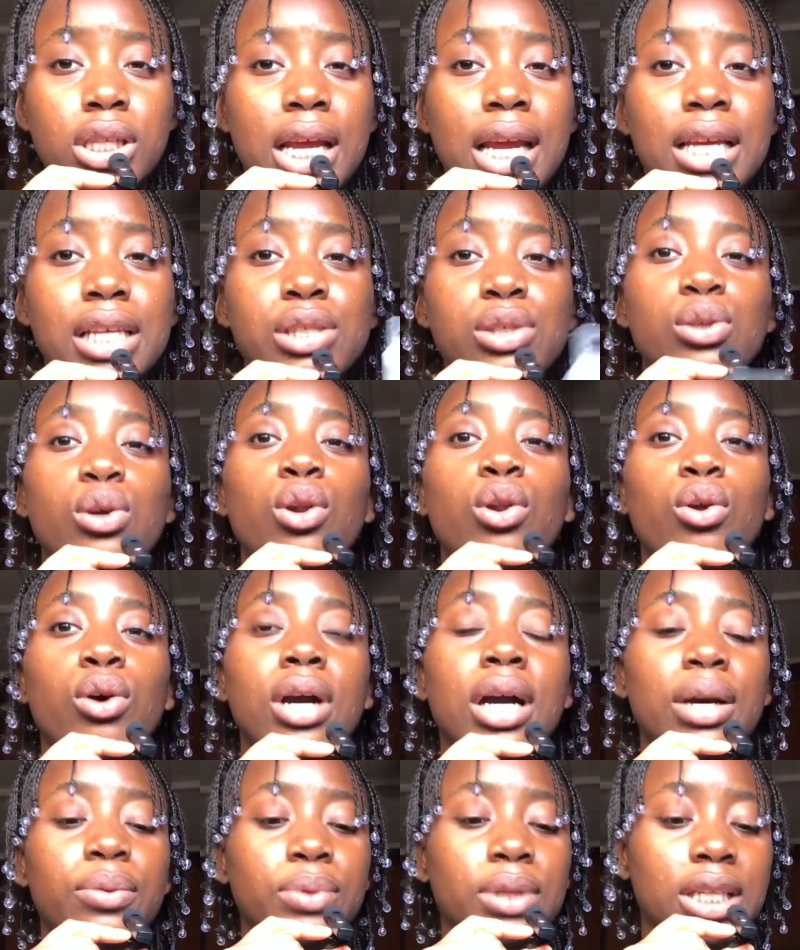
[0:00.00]
like so
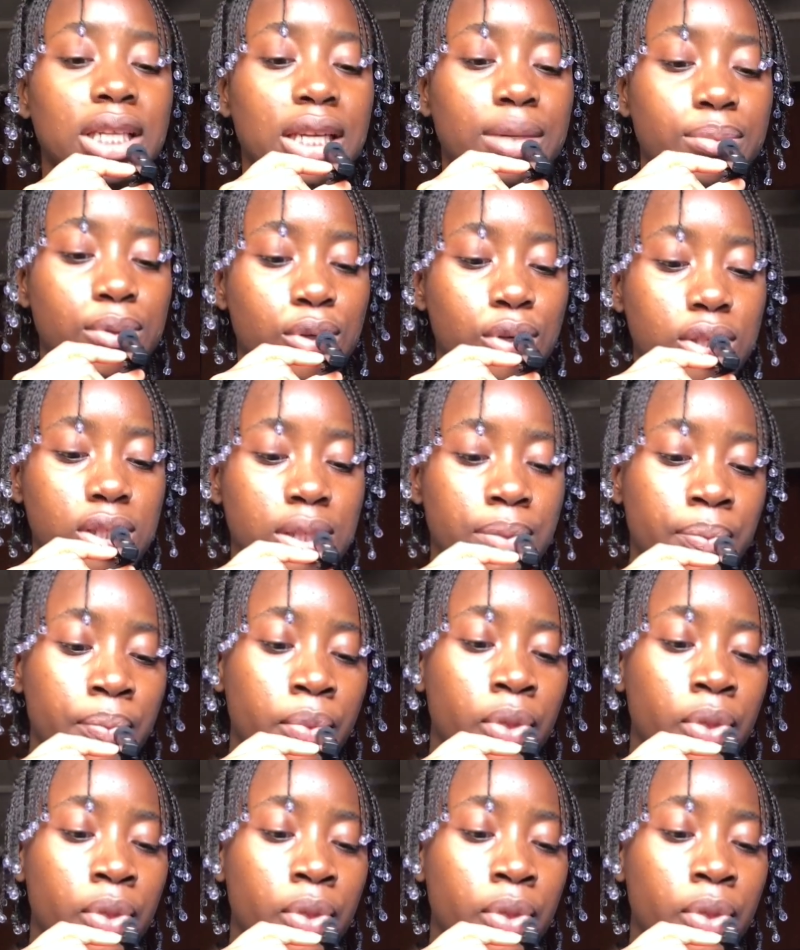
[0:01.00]
long awaited, because